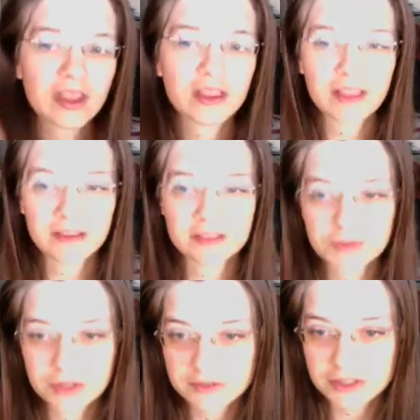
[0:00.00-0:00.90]
Life's
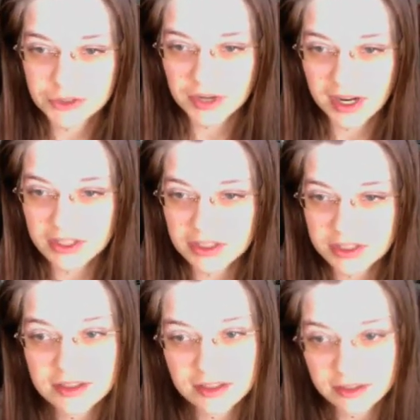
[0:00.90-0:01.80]
full of
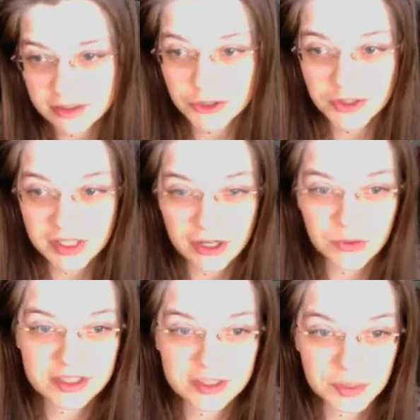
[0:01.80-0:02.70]
distractions, and your ego
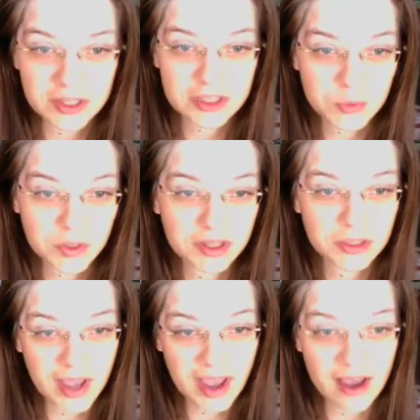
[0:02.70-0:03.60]
is the biggest one that you
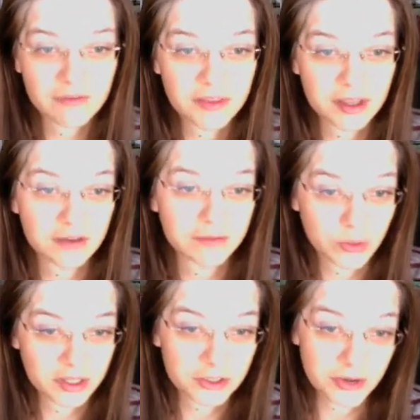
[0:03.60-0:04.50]
have that
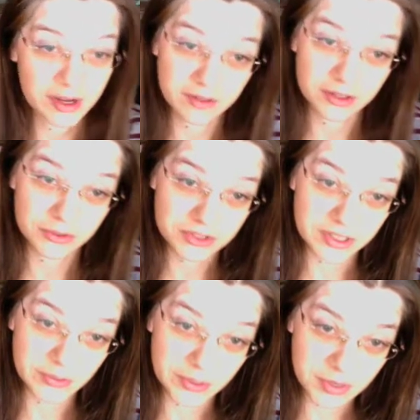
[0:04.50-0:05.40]
avoids your
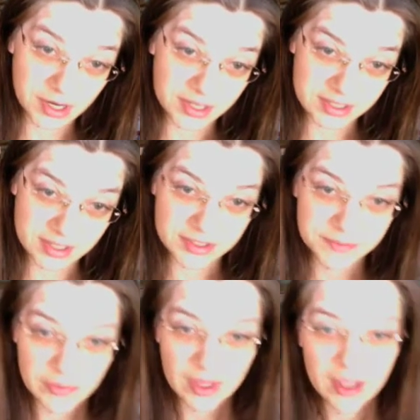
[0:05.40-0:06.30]
evolutionary process.
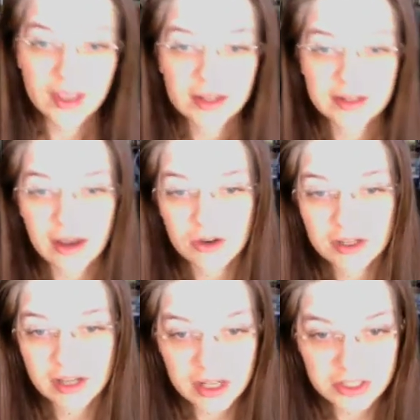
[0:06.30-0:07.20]
Now,
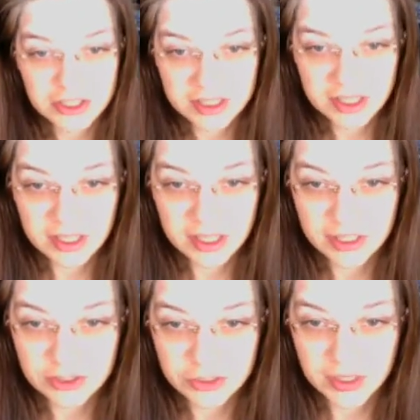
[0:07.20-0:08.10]
conscious thinking
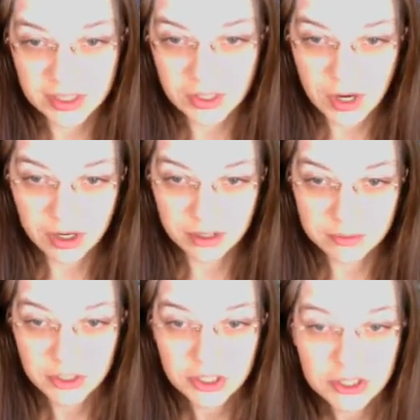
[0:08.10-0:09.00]
and doing no
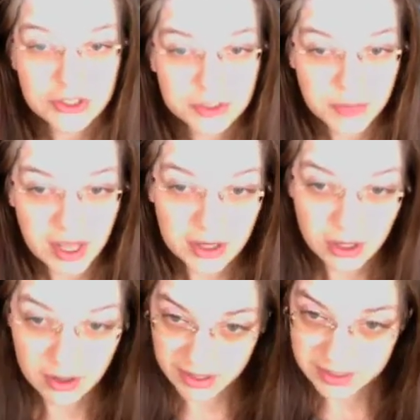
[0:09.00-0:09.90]
harm should apply in
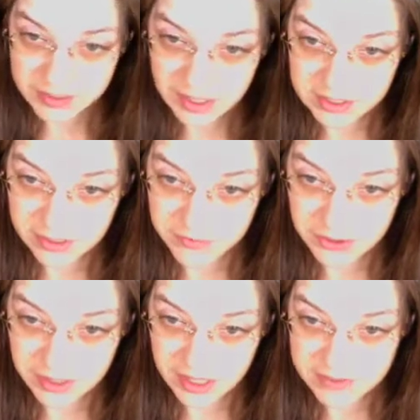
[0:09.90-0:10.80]
all aspects of your
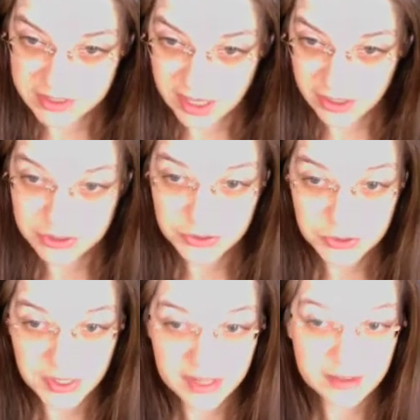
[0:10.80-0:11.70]
lifestyle to
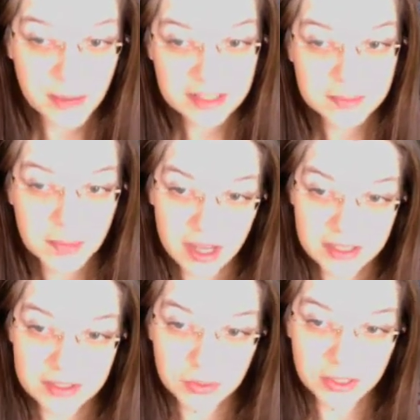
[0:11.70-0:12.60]
create the best
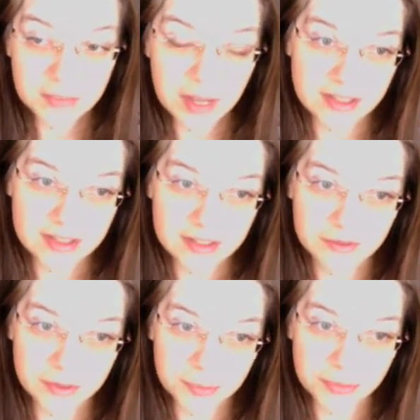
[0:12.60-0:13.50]
possible and positive
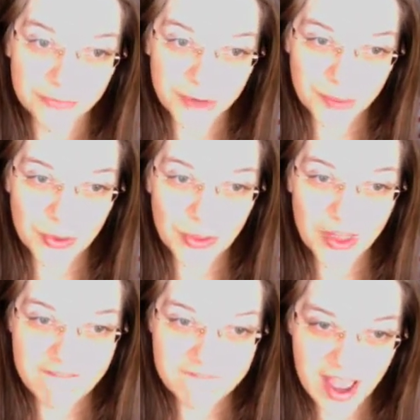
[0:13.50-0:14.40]
ripple
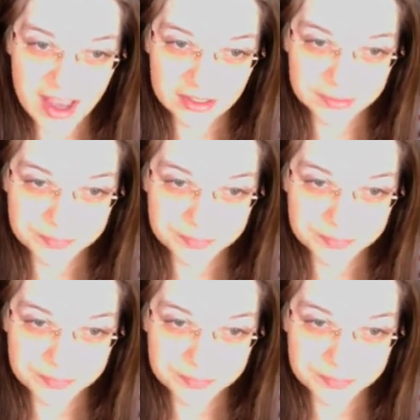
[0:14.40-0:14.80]
effect.